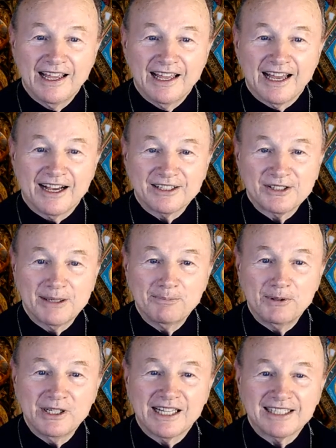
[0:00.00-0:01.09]
simple,
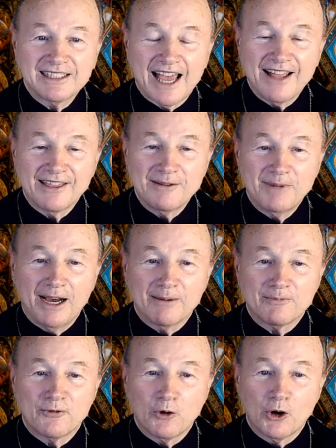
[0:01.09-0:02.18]
let's add them up.
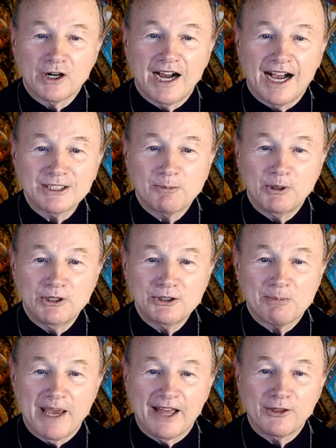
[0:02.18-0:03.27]
4 Gospels,
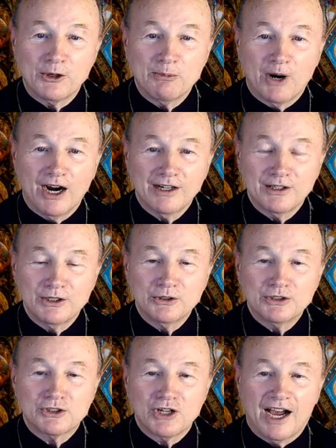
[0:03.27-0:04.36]
Matthew, Mark, Luke,
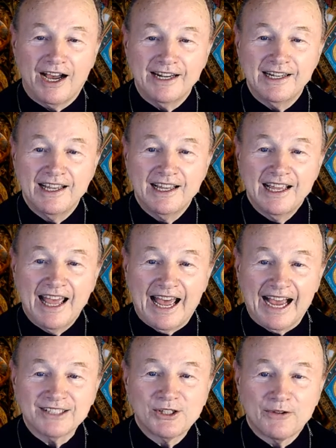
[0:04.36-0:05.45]
John,
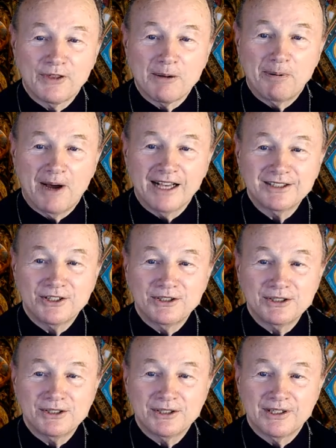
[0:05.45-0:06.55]
Acts of the
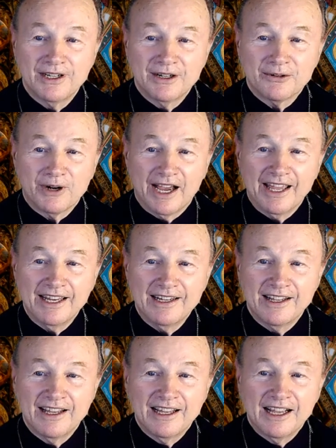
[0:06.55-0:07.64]
Apostles, right?
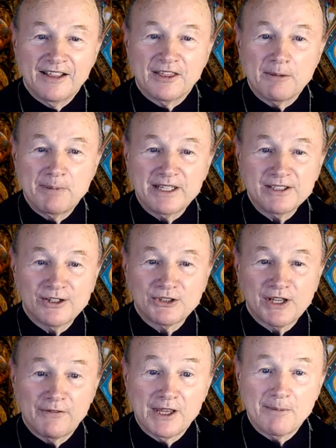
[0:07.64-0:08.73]
The epistles of
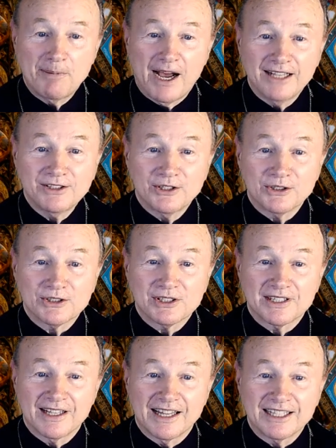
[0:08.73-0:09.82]
the apostles,
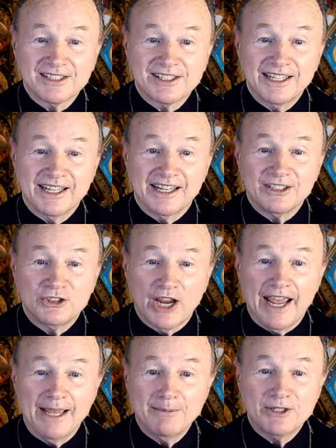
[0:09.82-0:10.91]
let's see.
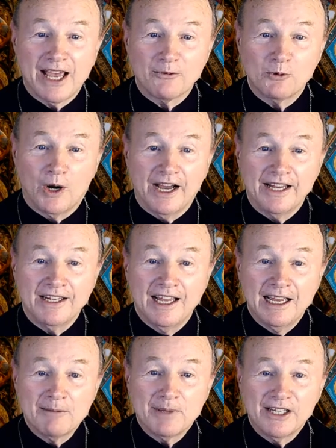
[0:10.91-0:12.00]
James had 1,
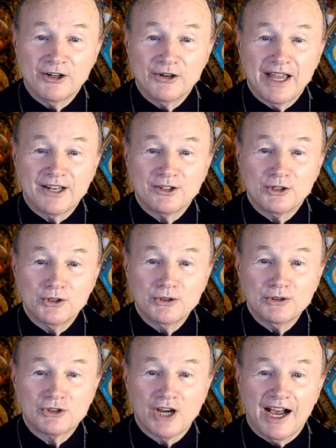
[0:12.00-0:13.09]
Peter had 2,
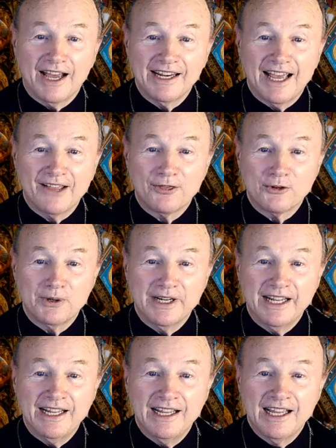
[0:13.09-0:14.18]
John had
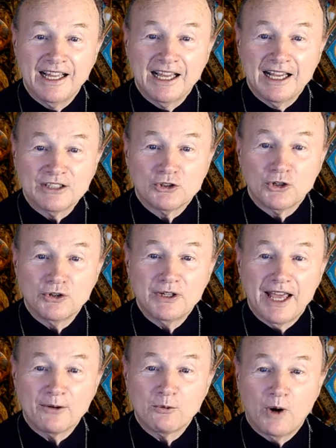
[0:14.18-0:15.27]
3, Jude
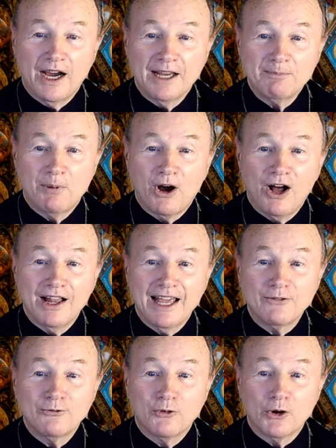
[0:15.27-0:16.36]
had 1, Paul had
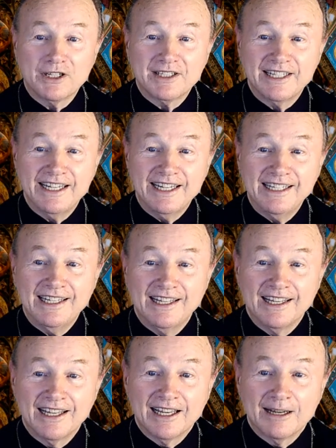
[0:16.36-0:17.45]
14,
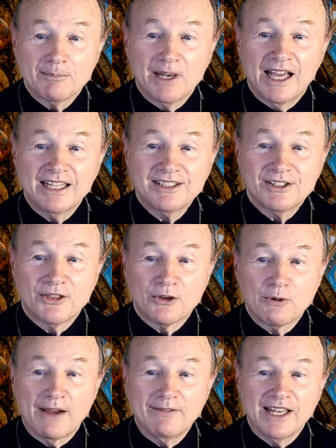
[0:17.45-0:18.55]
plus the
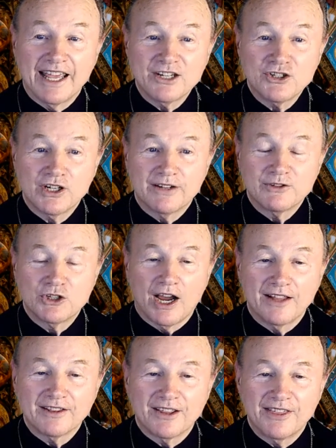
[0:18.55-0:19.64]
revelation of John
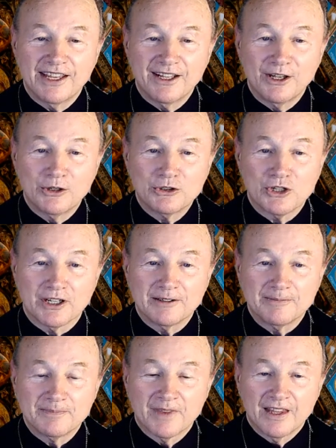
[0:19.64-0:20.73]
the Theologian.
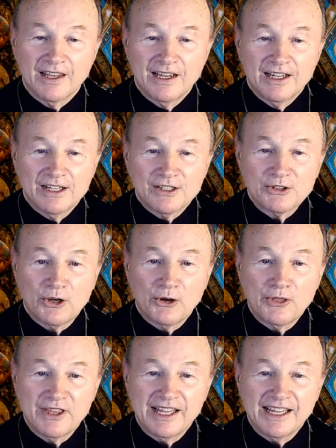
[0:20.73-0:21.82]
So
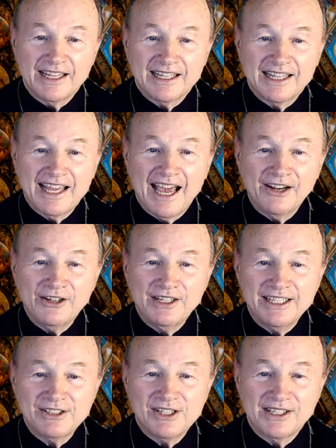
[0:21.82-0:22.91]
the
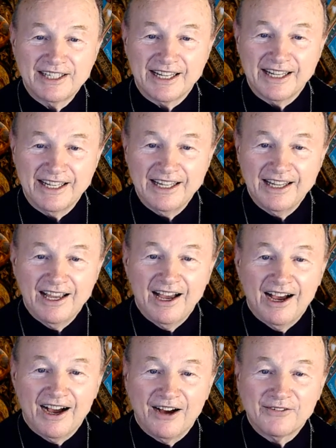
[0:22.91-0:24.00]
canonicity
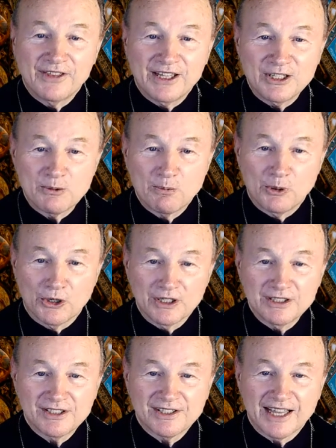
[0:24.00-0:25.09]
of these
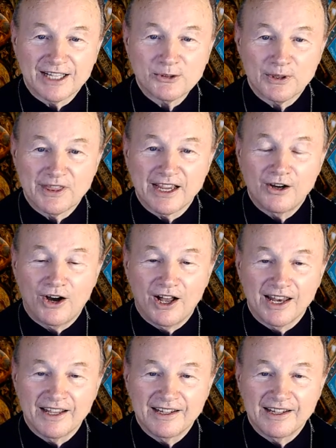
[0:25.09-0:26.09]
books, that's what they call it,